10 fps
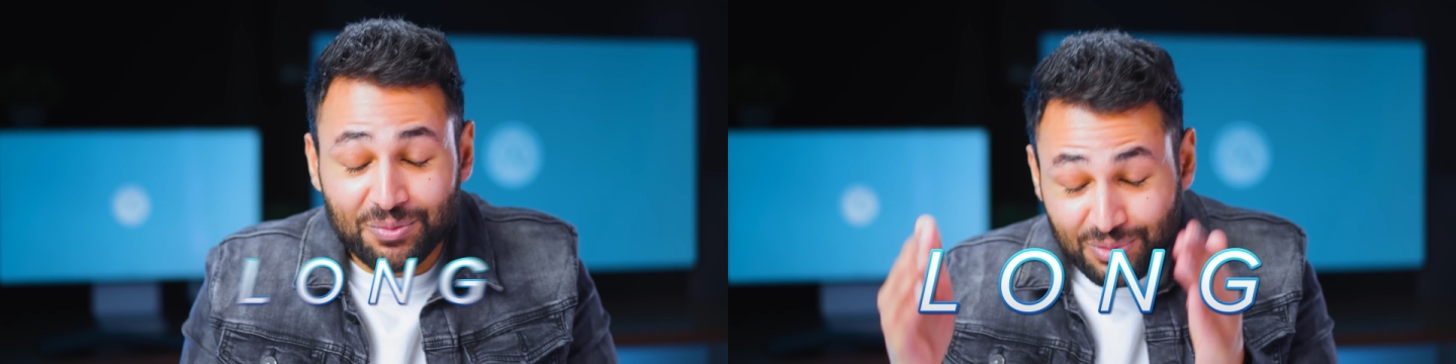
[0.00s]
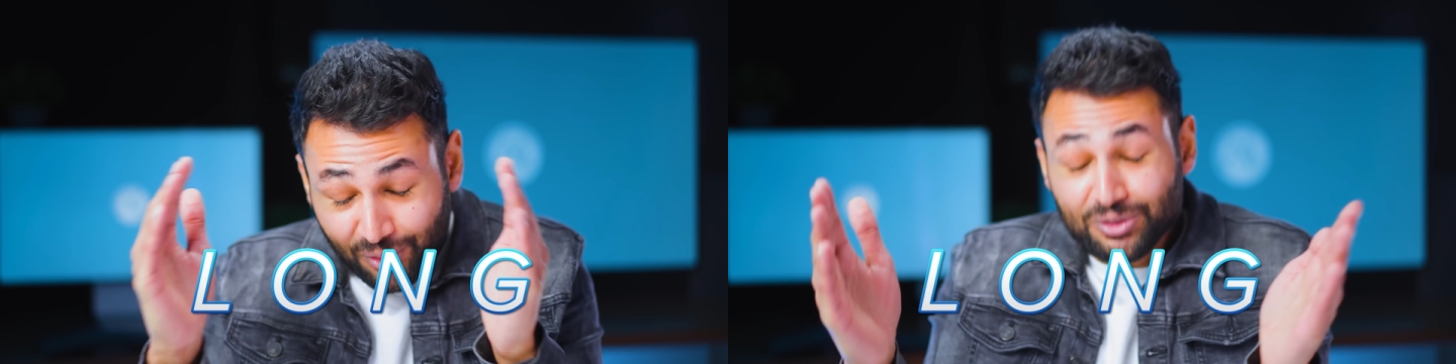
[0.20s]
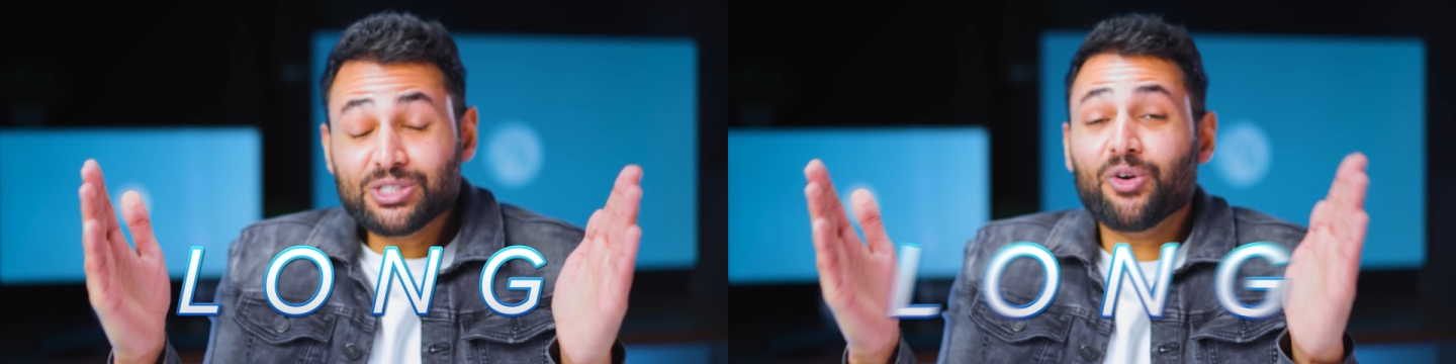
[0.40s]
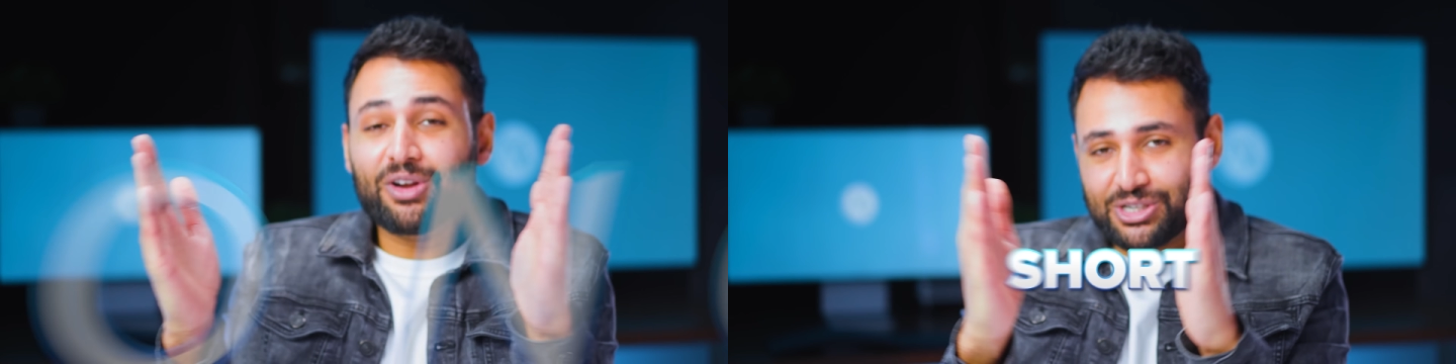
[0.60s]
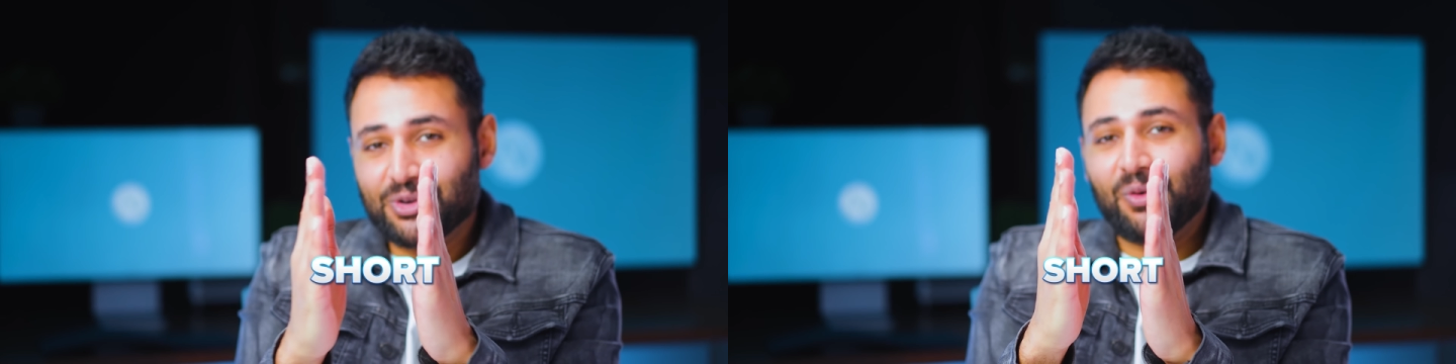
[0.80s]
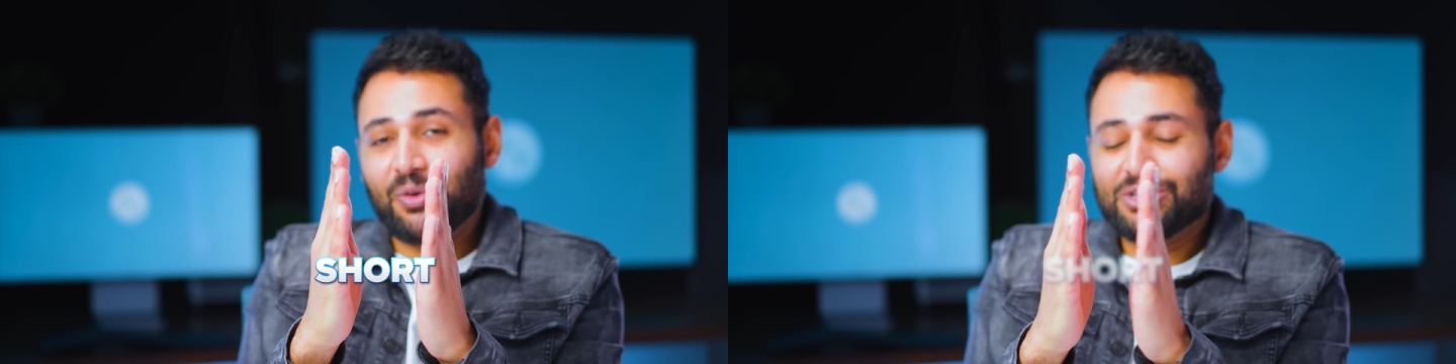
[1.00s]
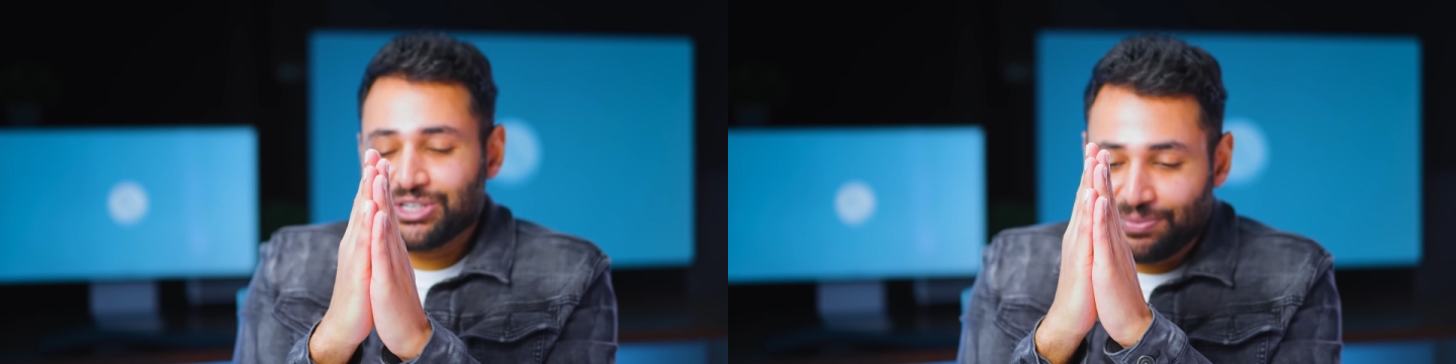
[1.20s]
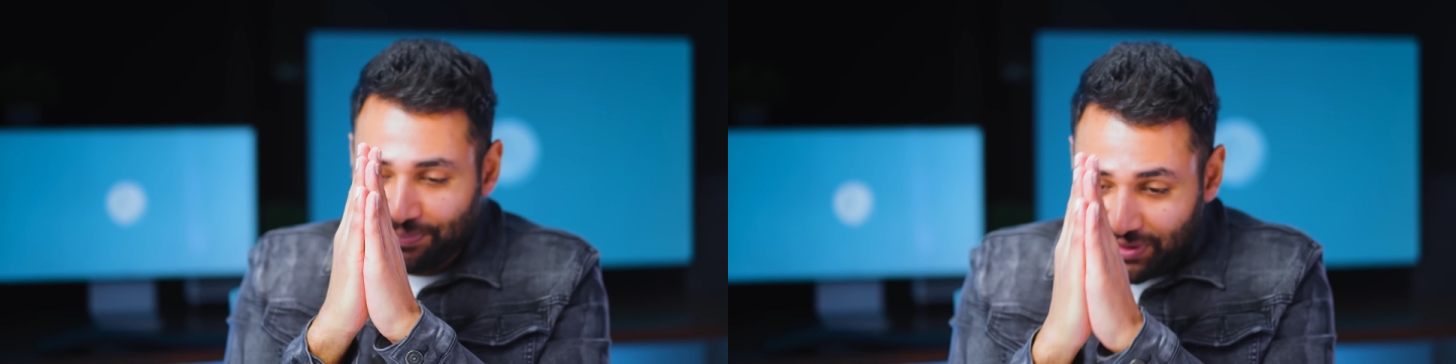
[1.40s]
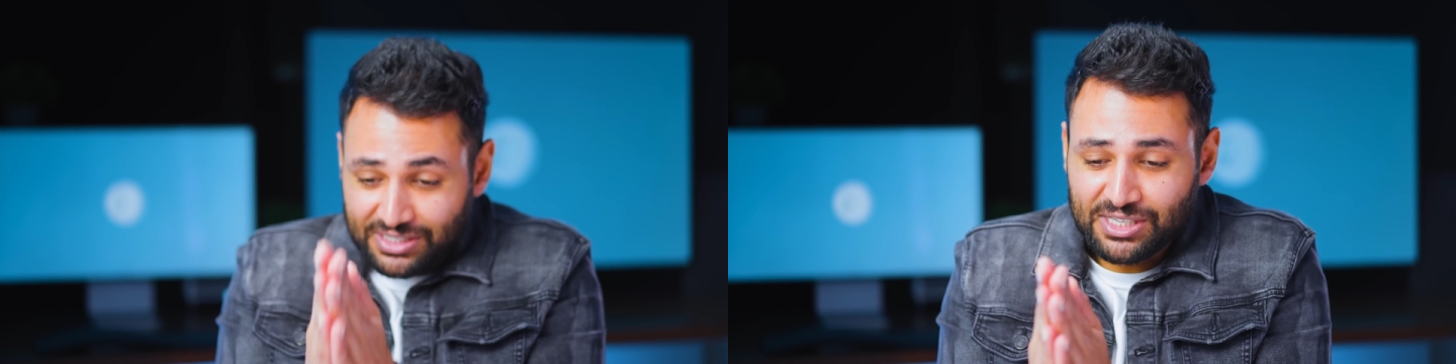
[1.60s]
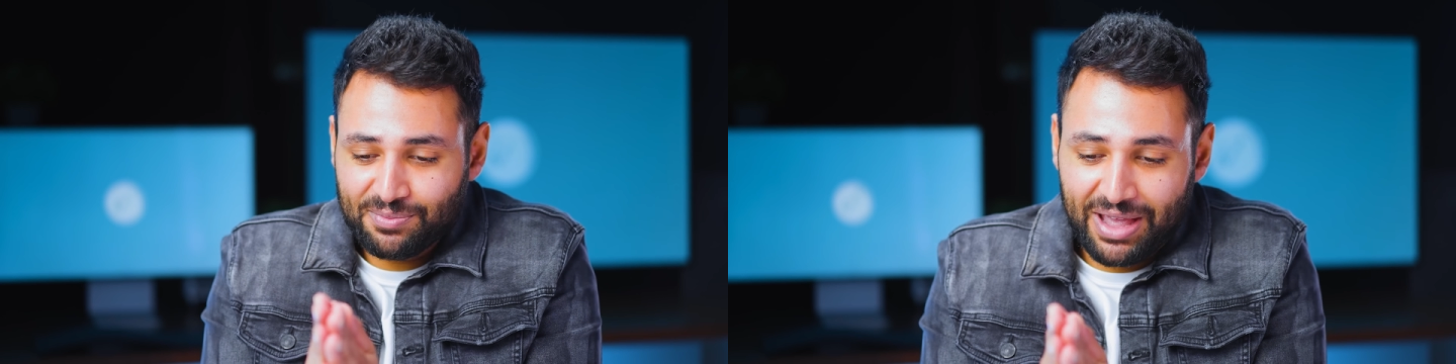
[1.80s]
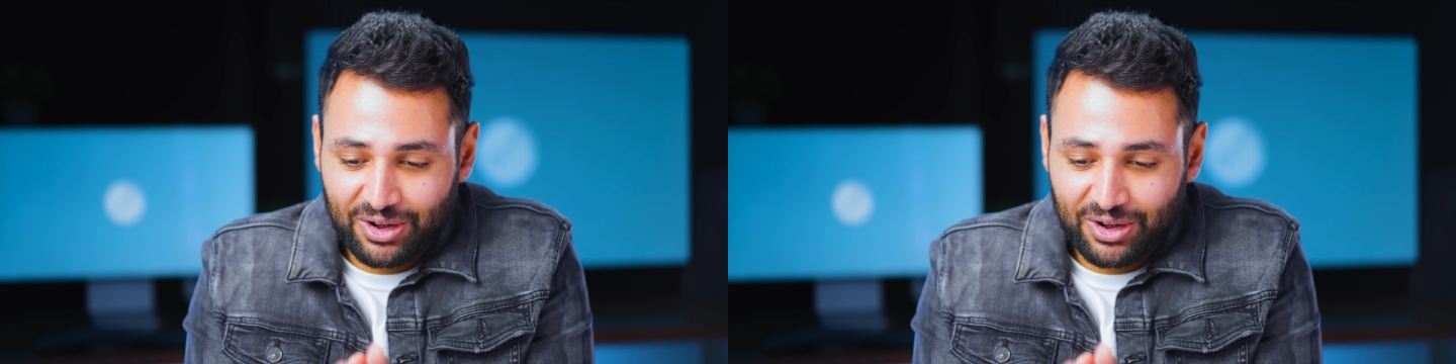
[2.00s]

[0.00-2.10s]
Long story short, this is a man